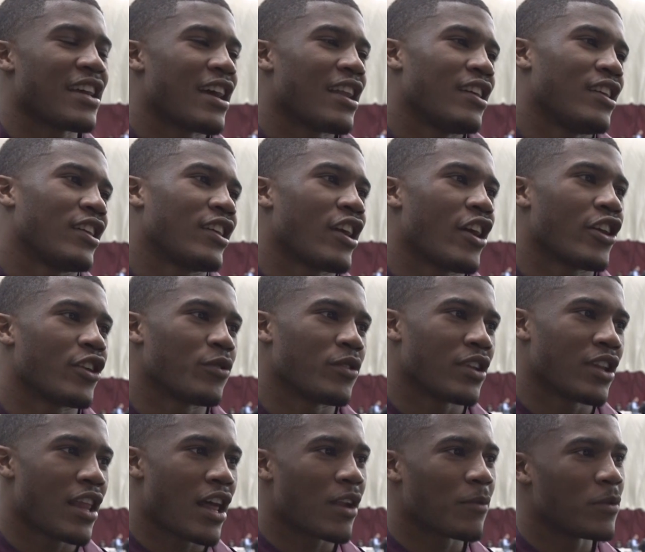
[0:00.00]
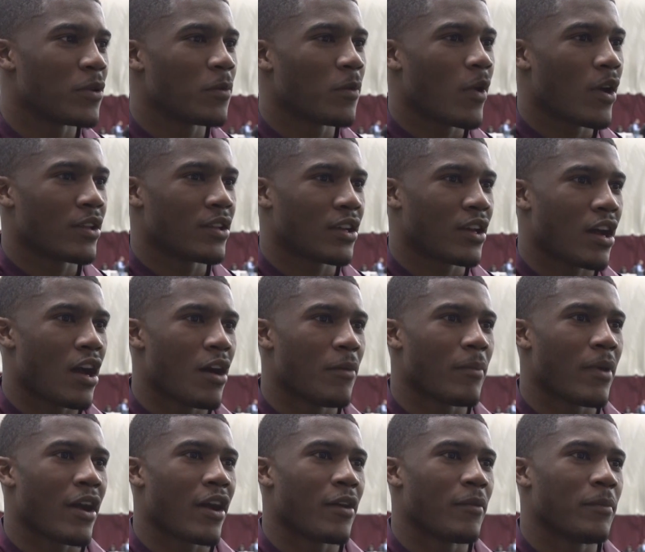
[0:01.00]
I had an encounter with a lot of people at the
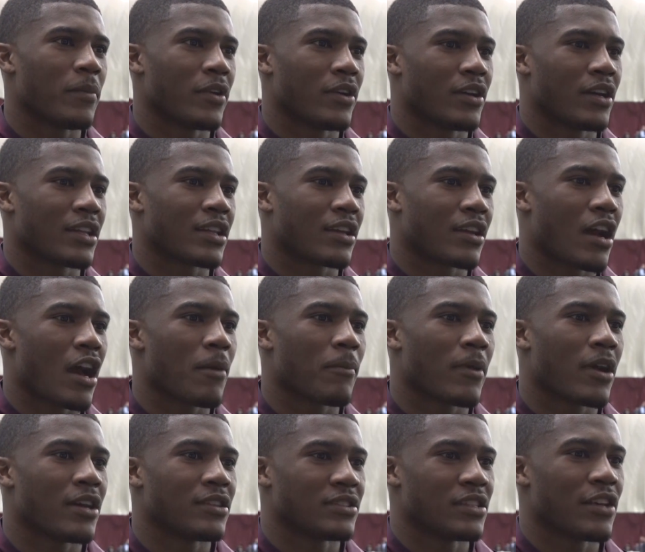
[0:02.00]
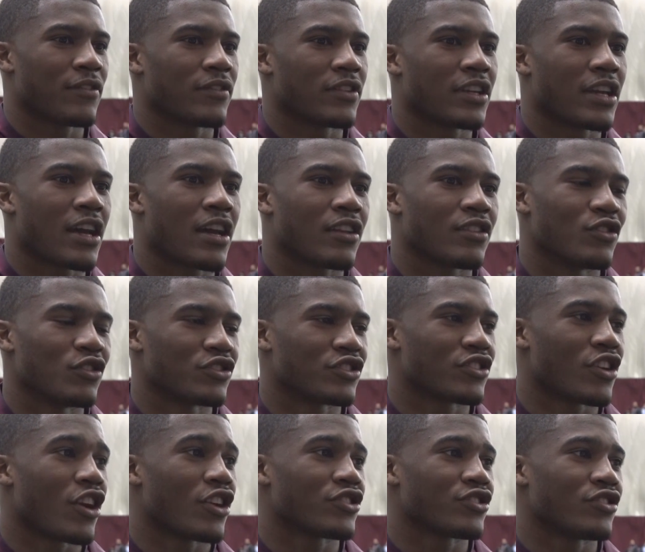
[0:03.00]
combine, but at the combine, I definitely got a little
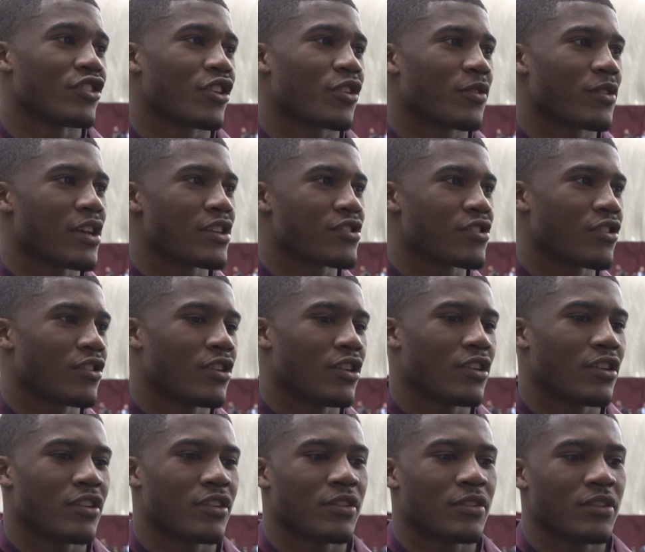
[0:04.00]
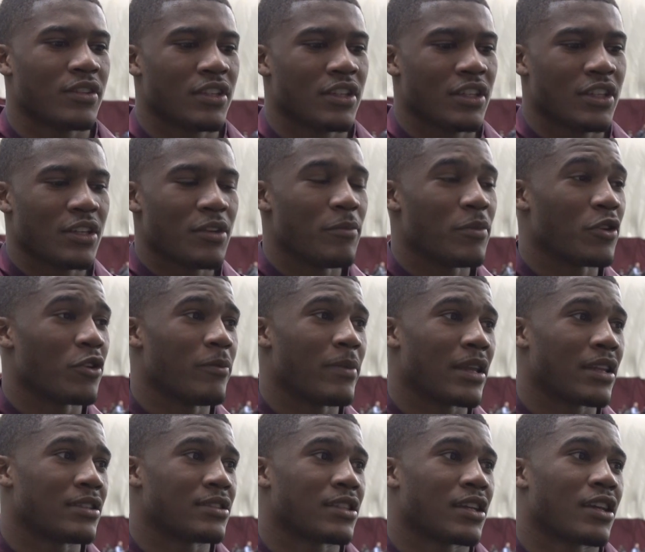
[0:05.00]
starstruck when I saw Bill
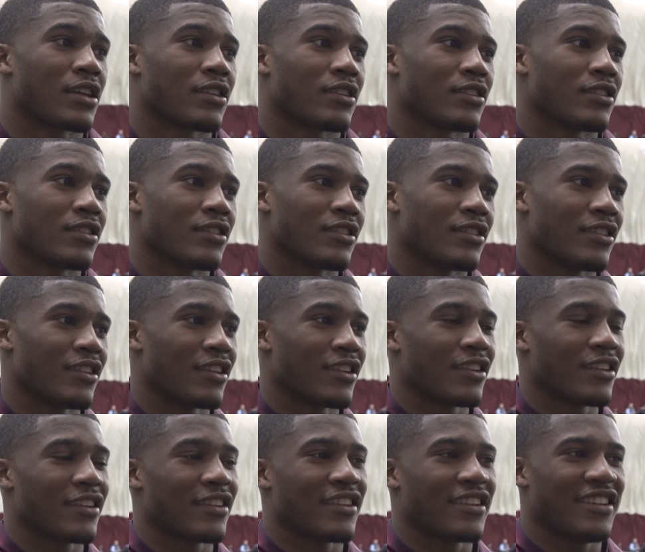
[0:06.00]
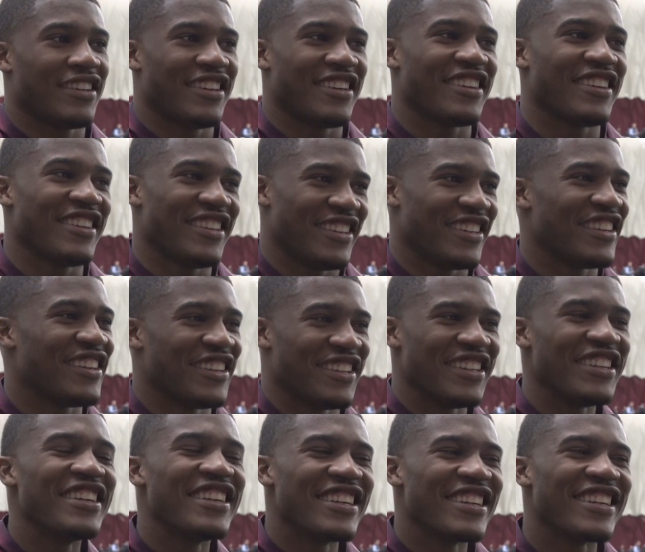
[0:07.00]
Belichick.
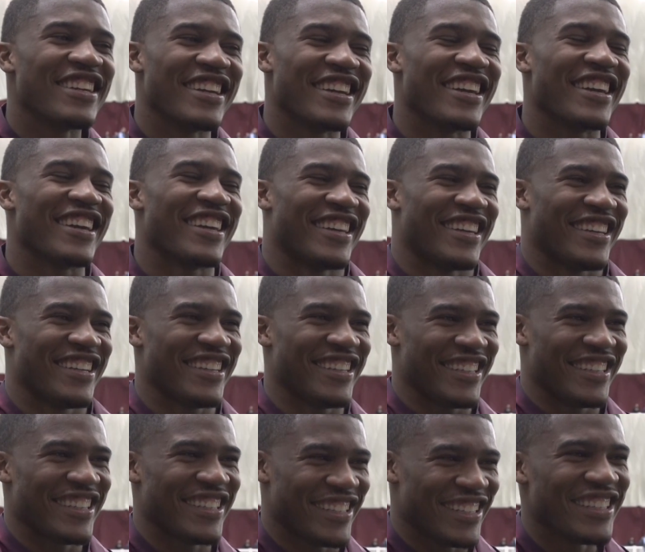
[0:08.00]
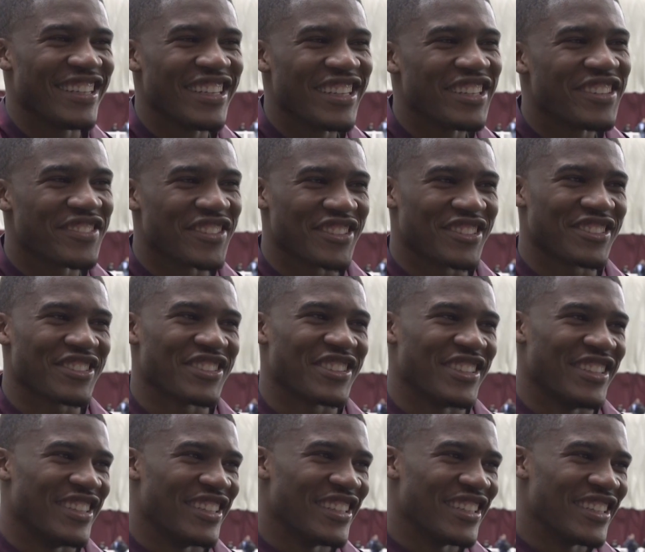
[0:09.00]
Yeah. For sure.